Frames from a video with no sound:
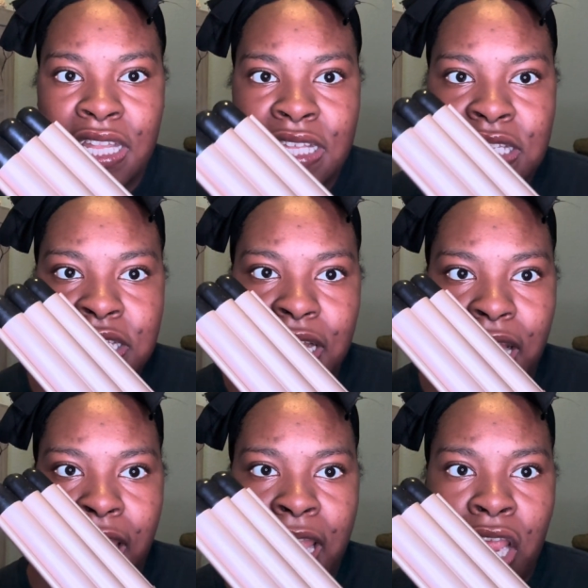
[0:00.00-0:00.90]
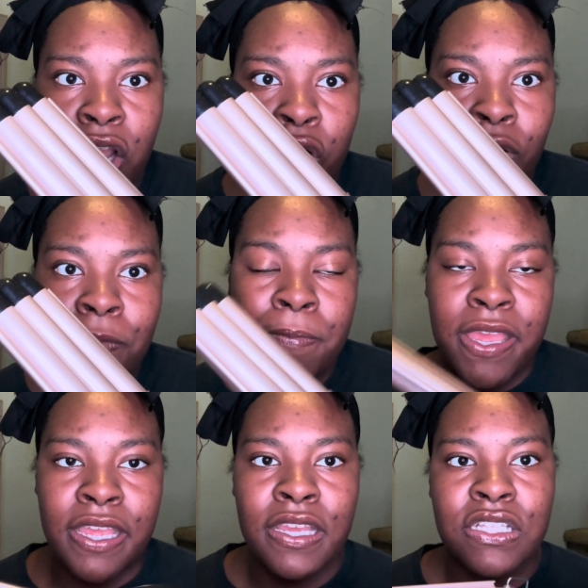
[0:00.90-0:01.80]
This is like a hair
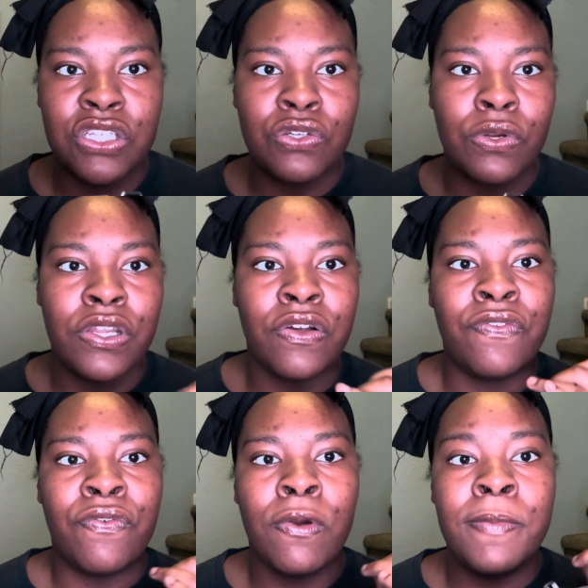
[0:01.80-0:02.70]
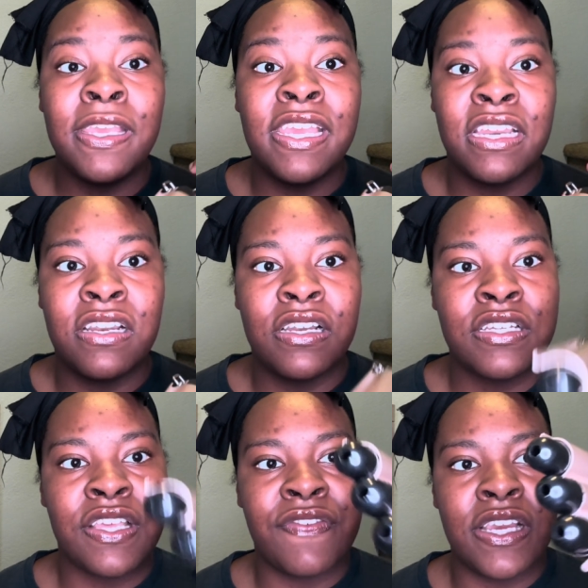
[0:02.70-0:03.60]
crimping tutorial for beginners
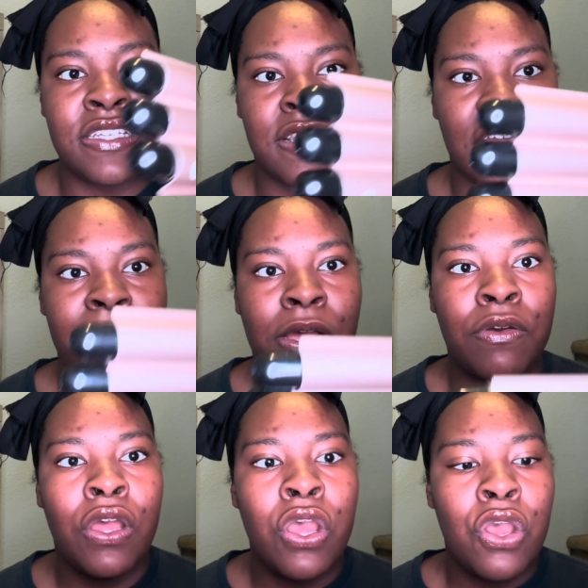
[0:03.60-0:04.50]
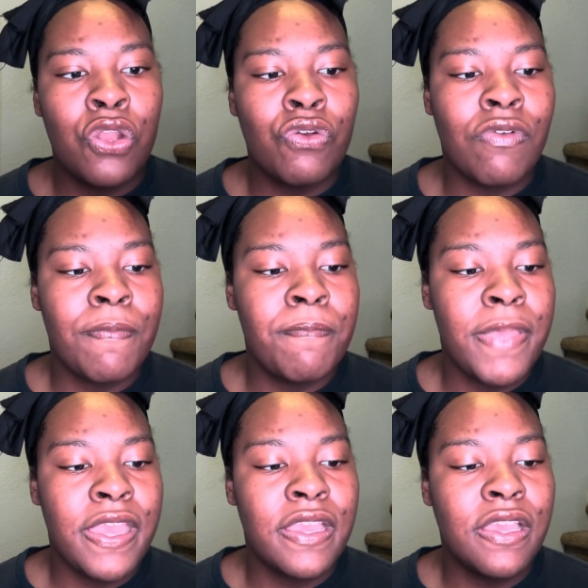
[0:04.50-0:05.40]
if you guys are thinking about
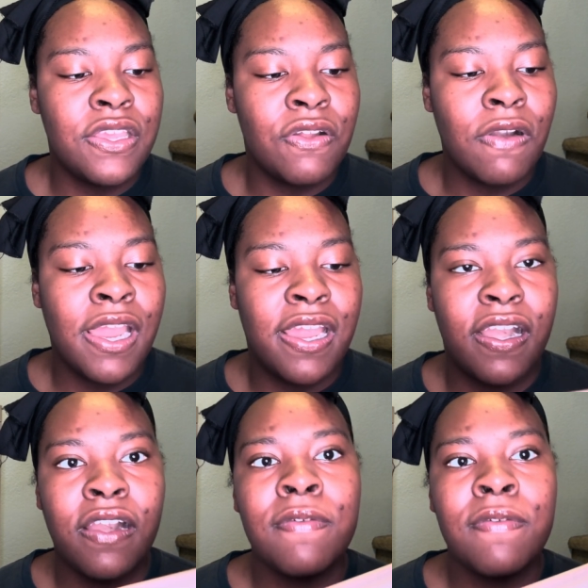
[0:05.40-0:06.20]
crimping your hair.